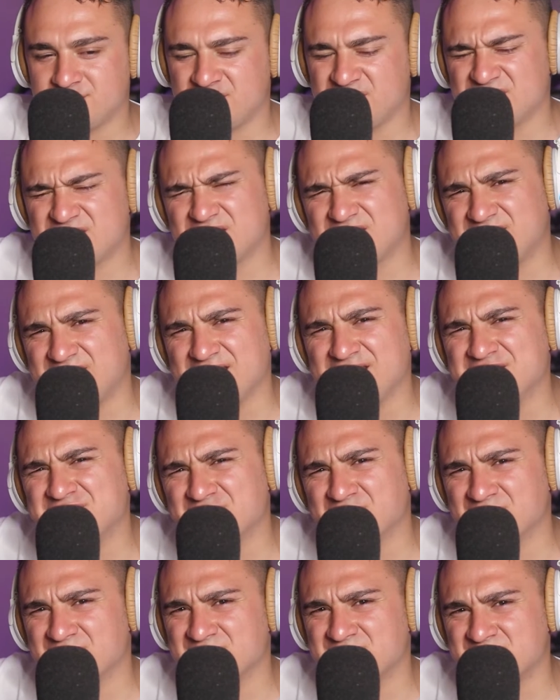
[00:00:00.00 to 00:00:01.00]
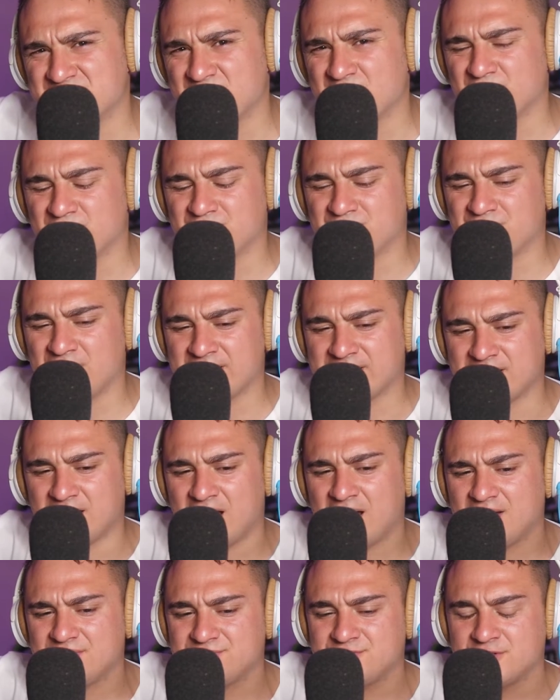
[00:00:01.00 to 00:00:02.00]
she's a teacher herself. Like,
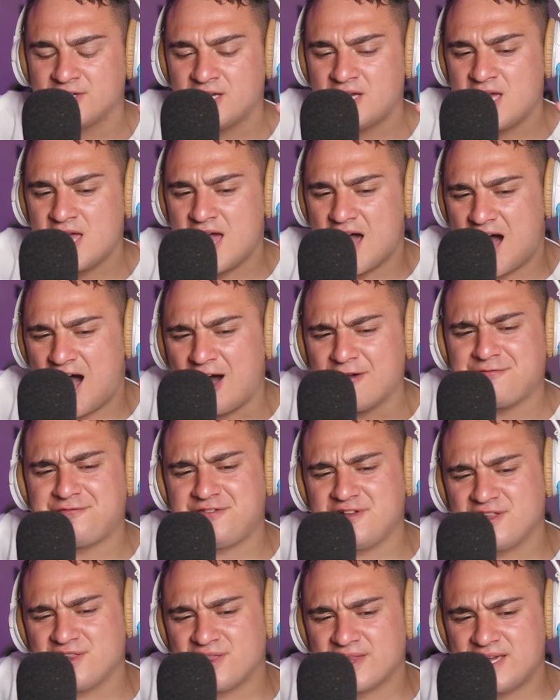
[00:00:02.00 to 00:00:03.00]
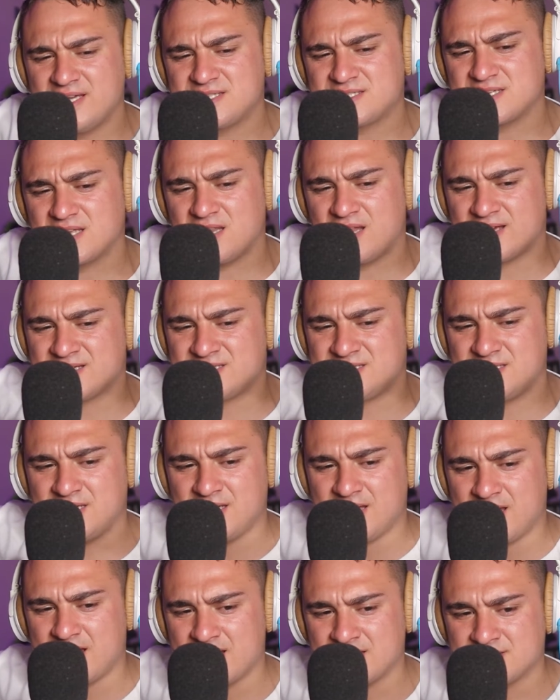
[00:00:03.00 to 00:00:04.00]
I feel Lisa, like,
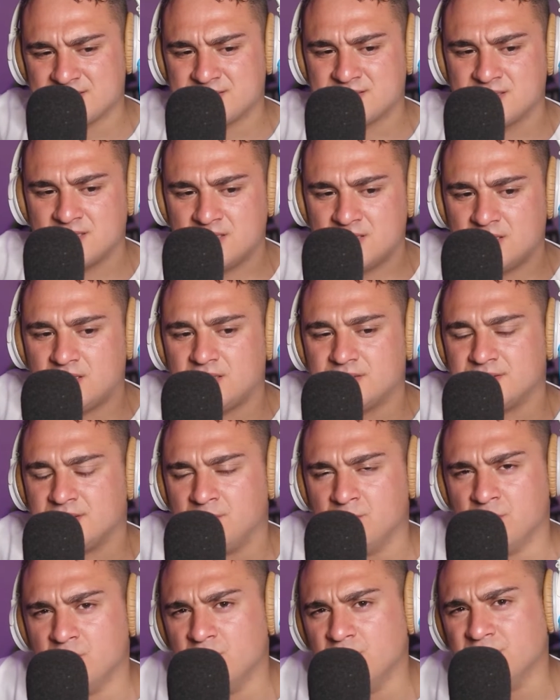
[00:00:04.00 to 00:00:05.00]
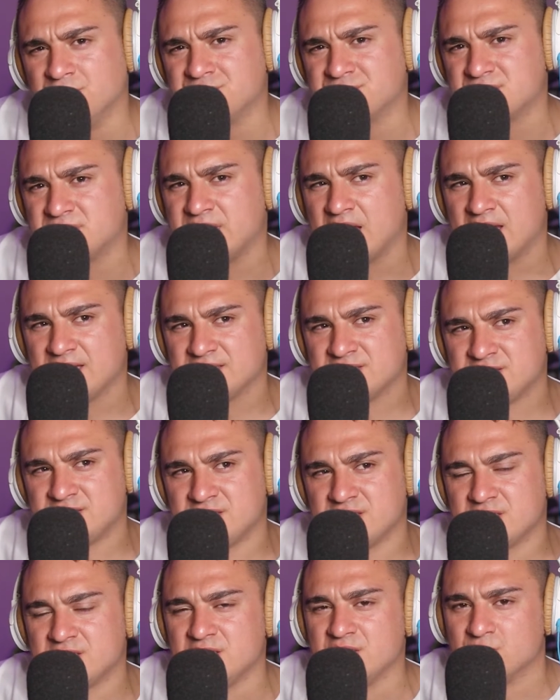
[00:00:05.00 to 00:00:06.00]
she has the moves that
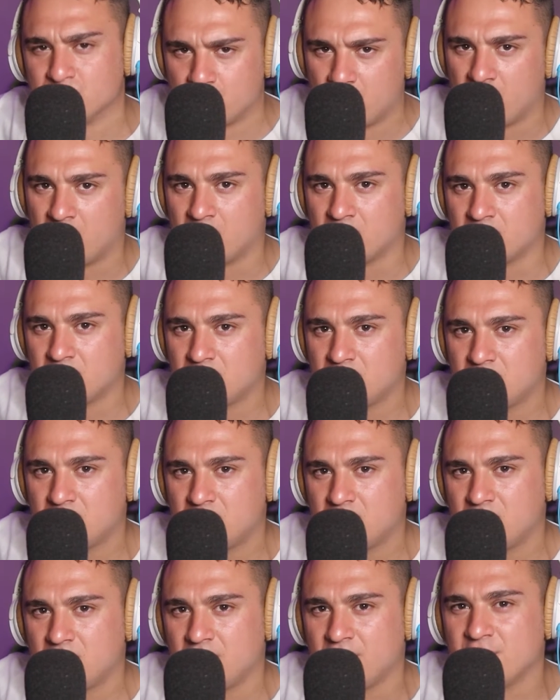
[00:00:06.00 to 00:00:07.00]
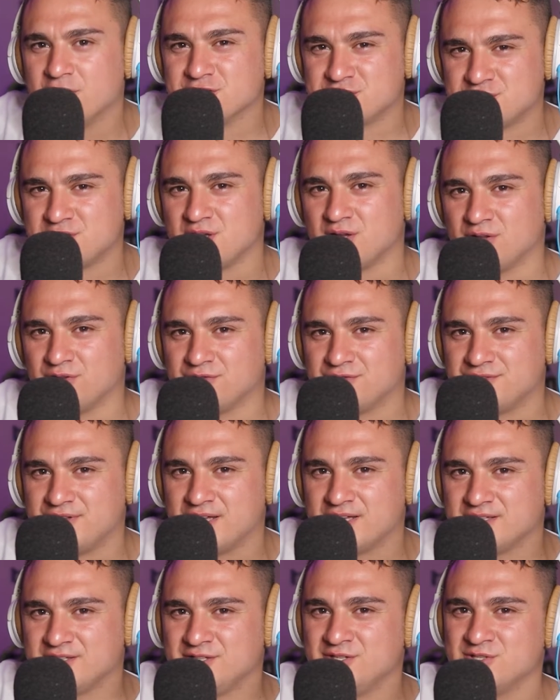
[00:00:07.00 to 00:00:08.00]
Shakira herself,
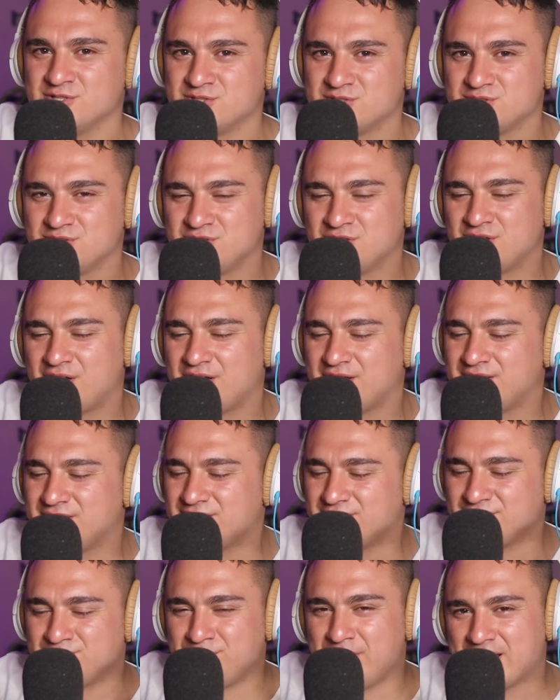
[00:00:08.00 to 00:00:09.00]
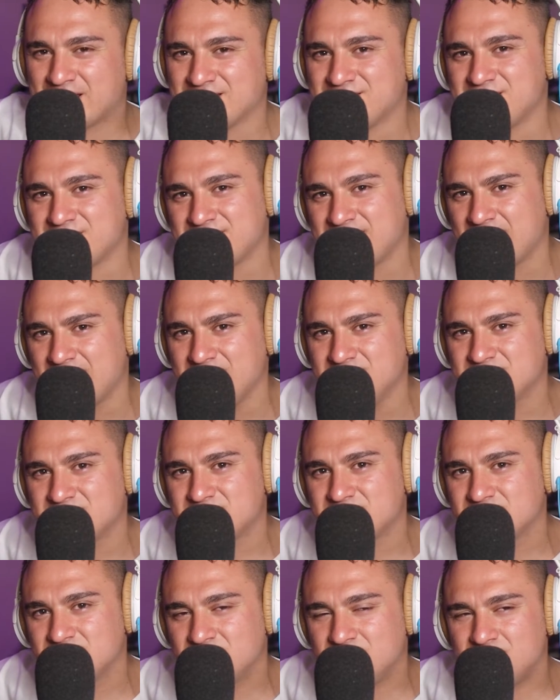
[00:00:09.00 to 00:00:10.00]
that used, you know, back in the
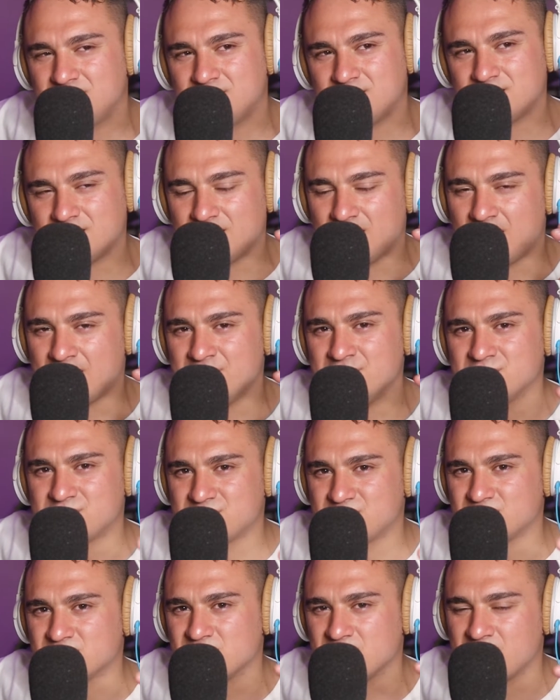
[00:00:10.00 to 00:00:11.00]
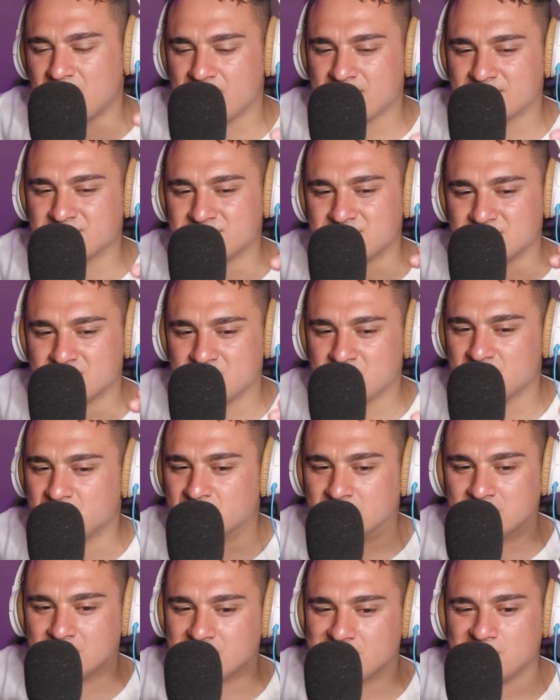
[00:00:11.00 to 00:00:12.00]
days I used to like
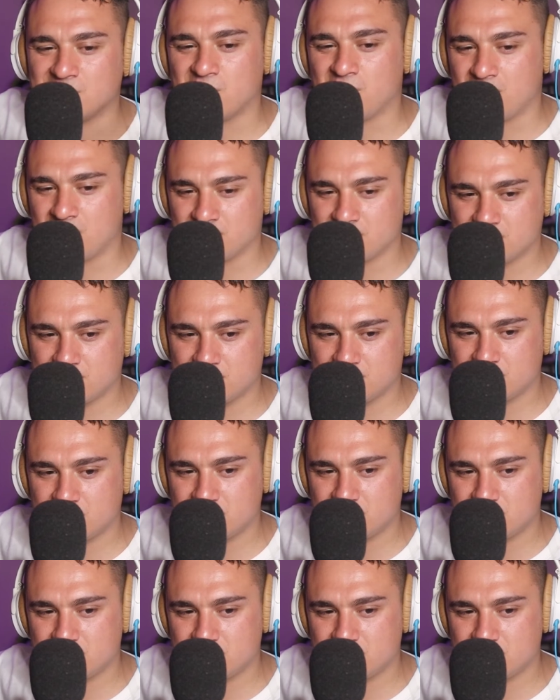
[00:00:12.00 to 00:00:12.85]
Shakira a lot.